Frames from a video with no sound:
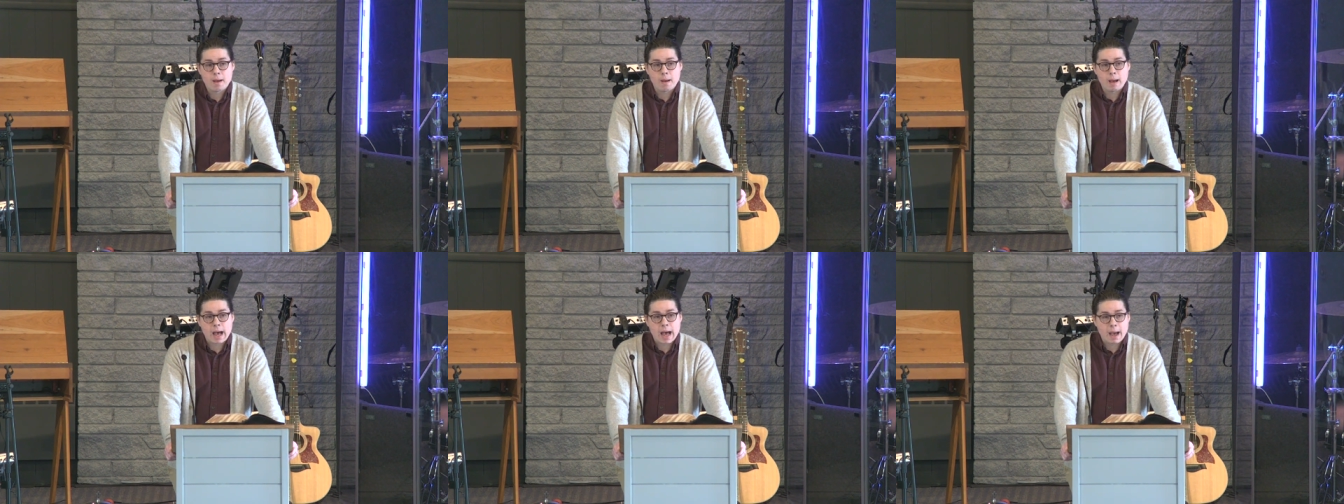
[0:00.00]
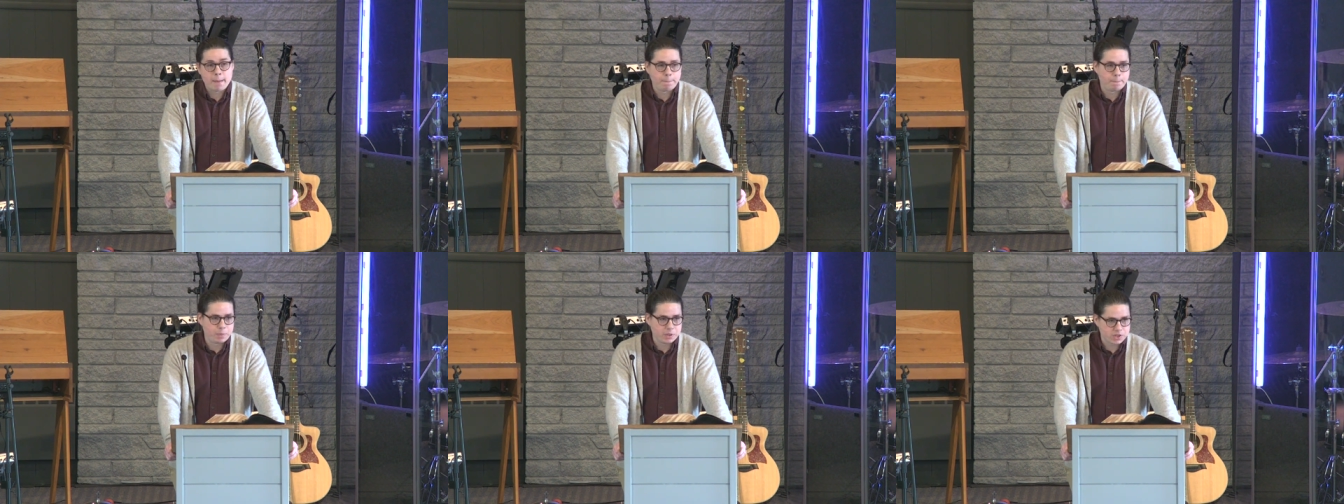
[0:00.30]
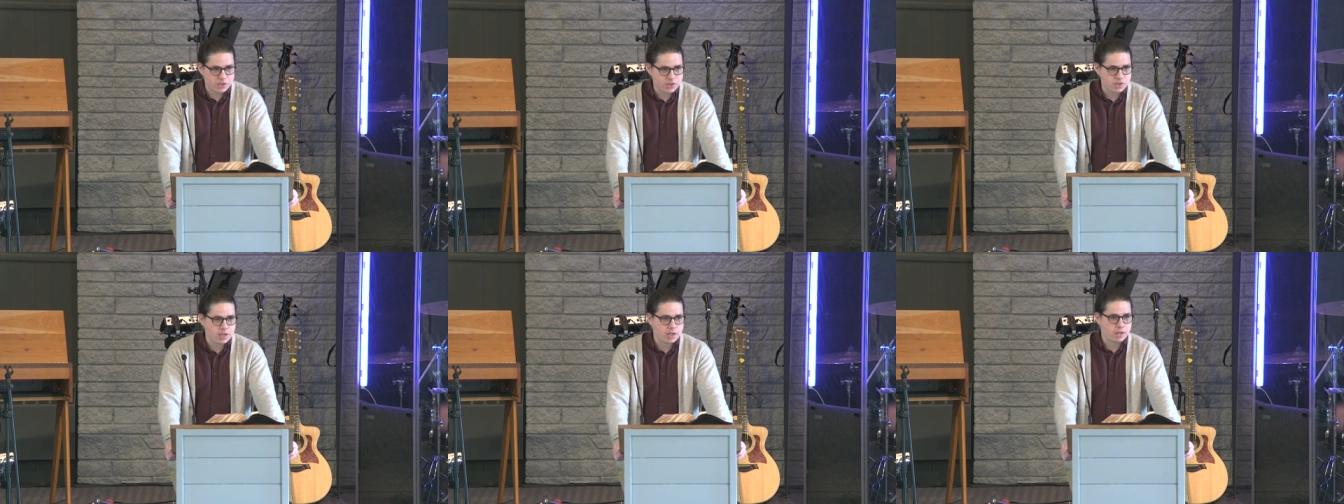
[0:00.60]

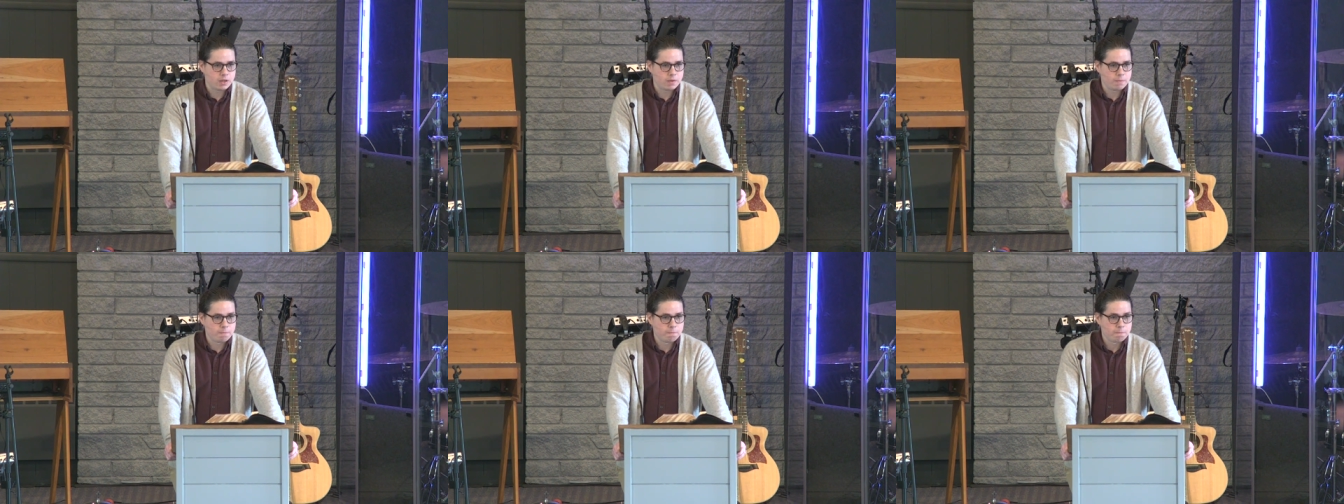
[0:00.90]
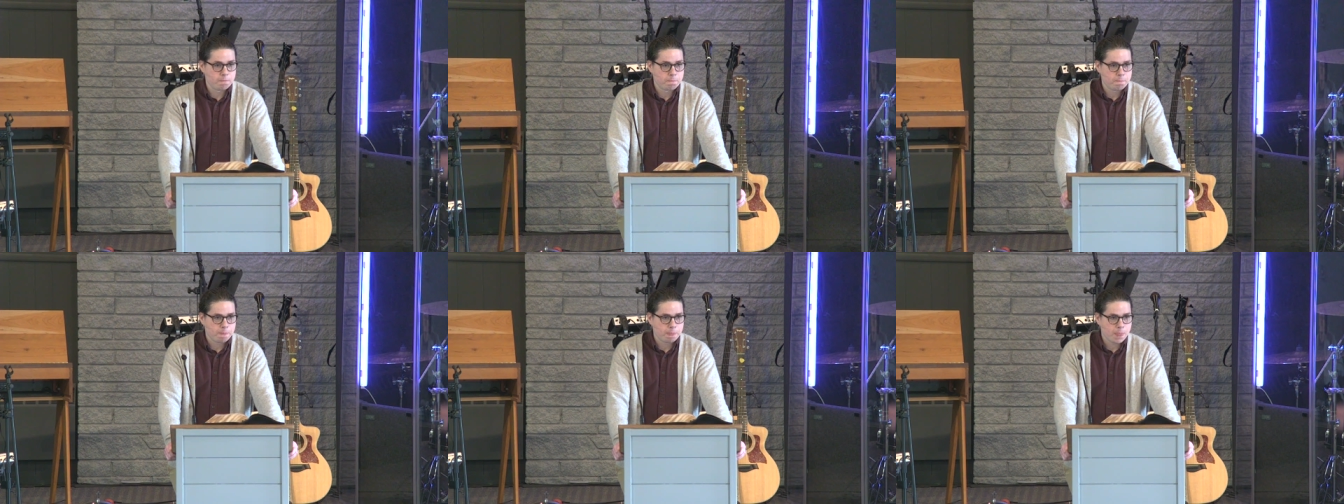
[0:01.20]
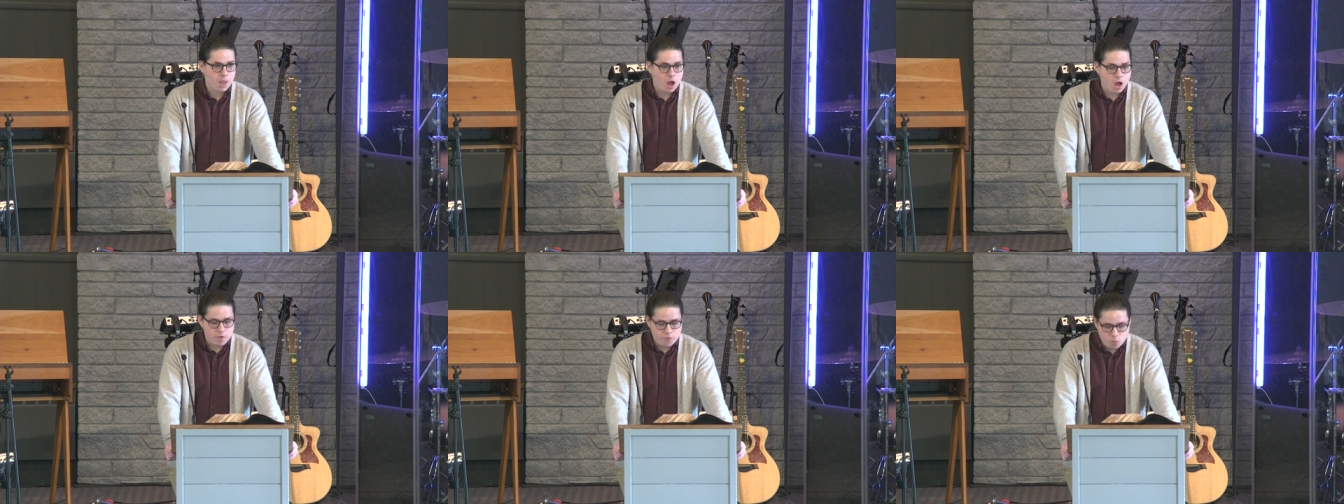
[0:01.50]
opposite
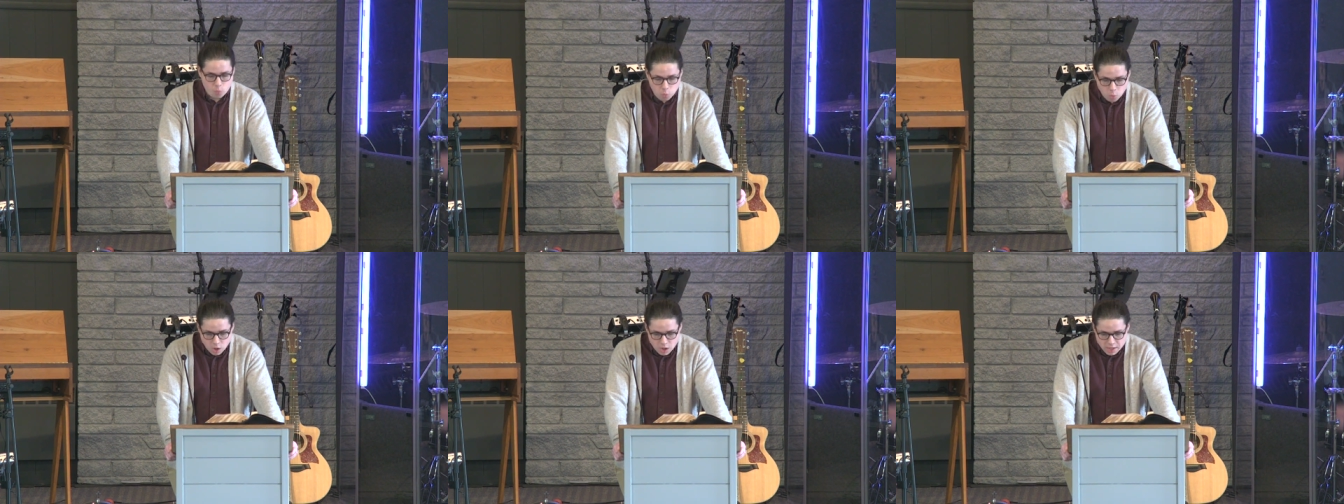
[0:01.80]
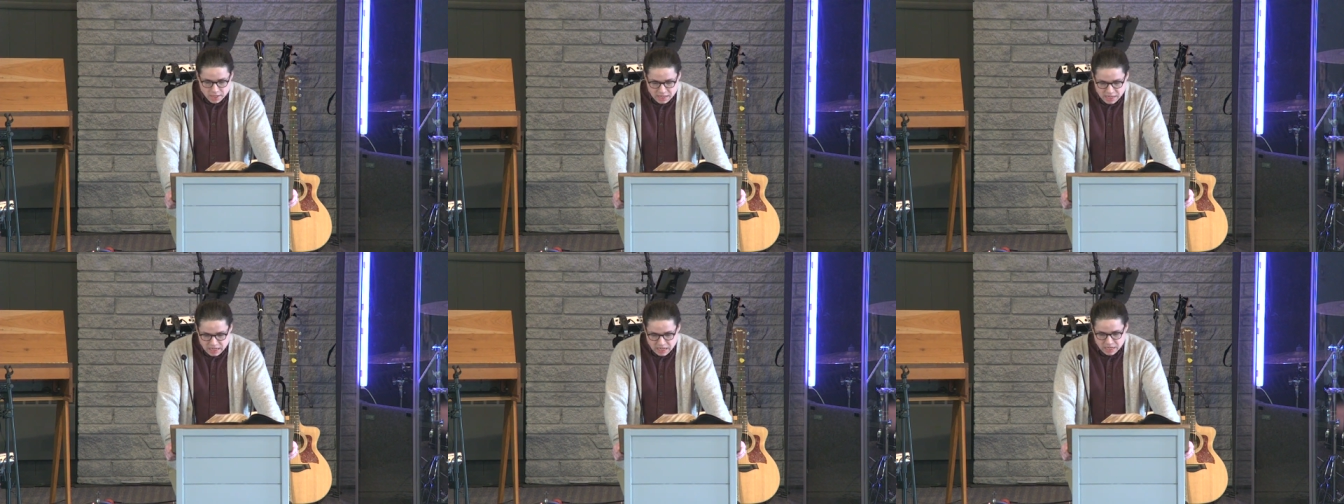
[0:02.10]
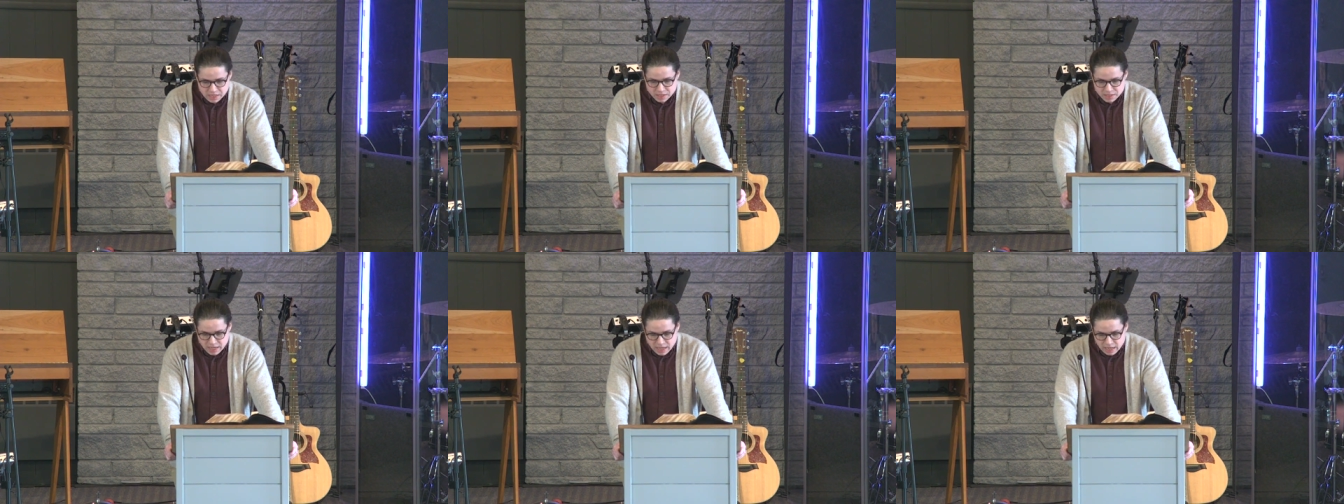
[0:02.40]
of what he
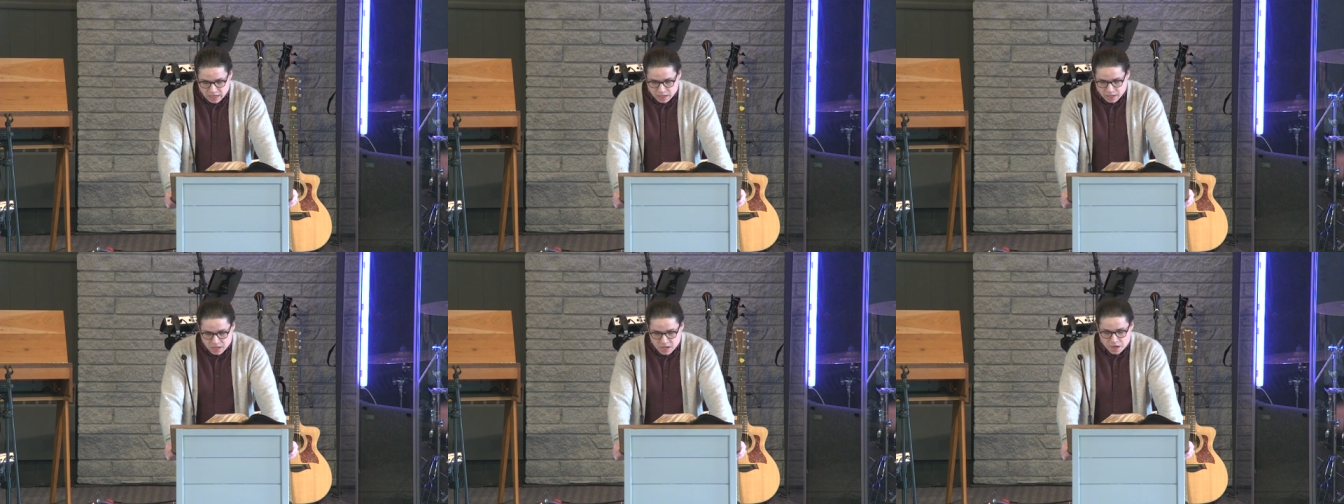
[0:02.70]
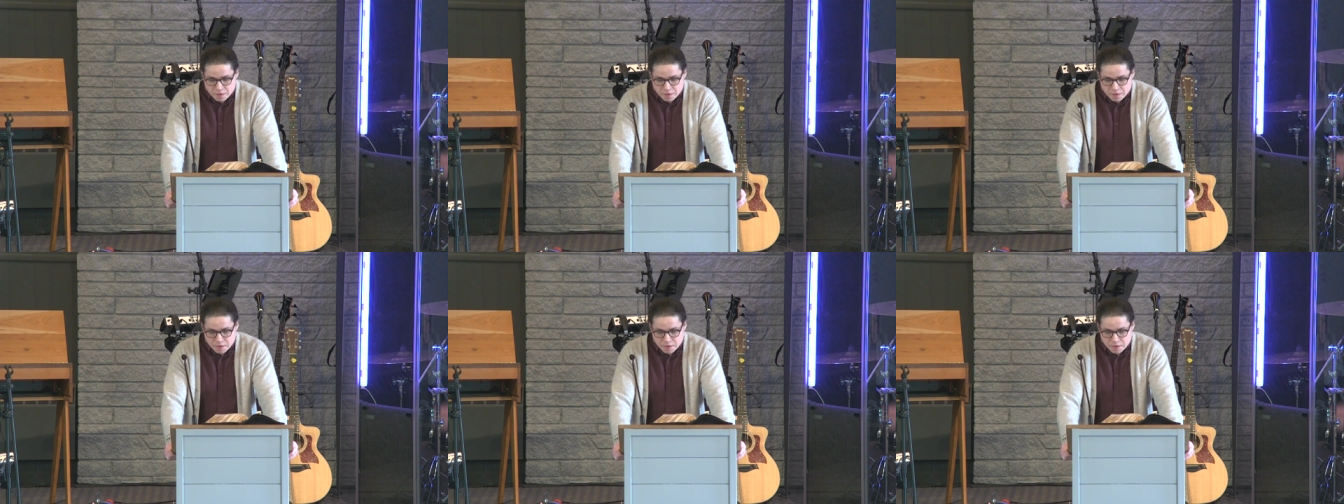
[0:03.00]
did.